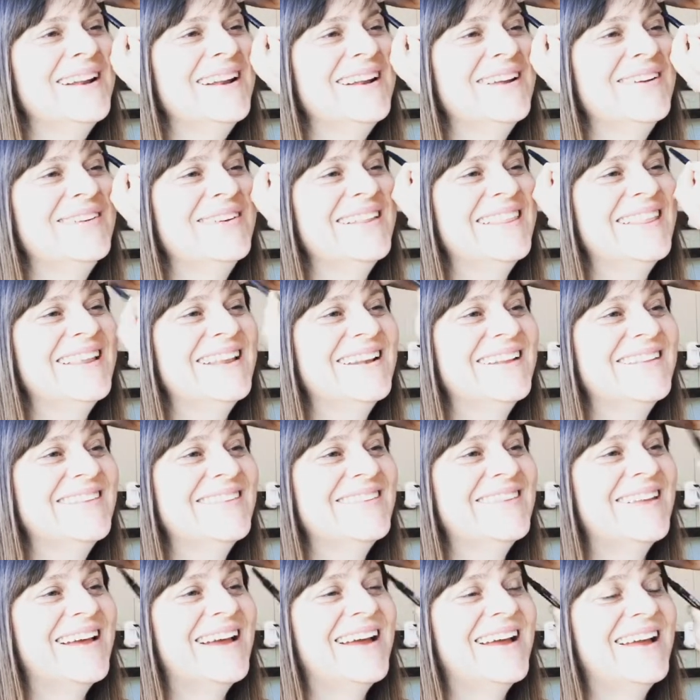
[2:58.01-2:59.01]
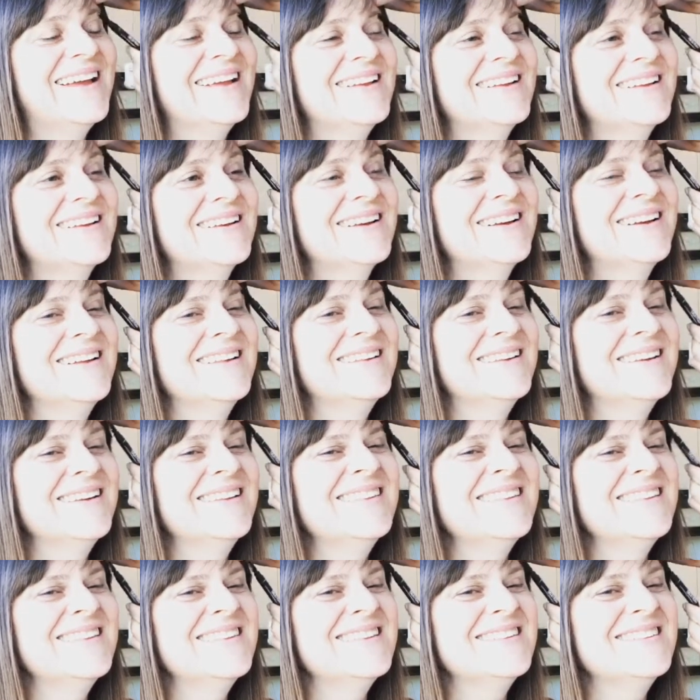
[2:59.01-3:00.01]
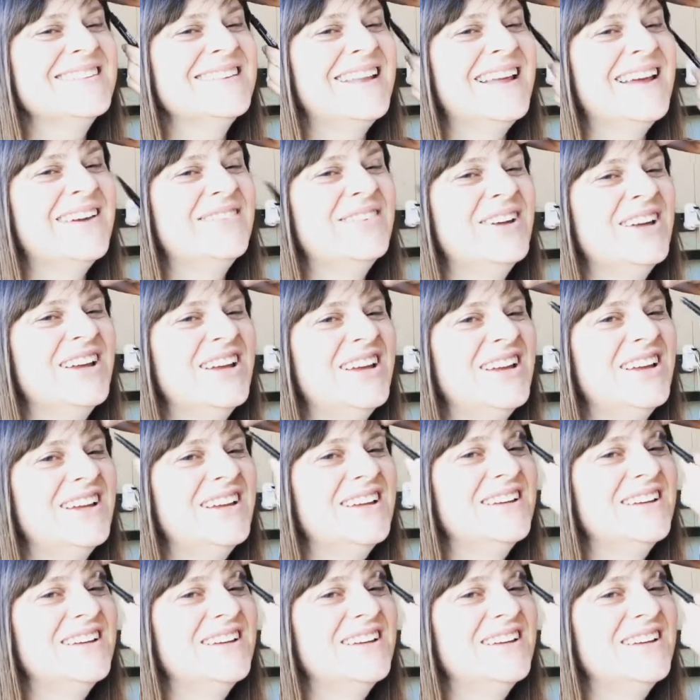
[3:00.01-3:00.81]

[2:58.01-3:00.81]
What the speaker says: What a lovely thing to say. God, don't you just love her?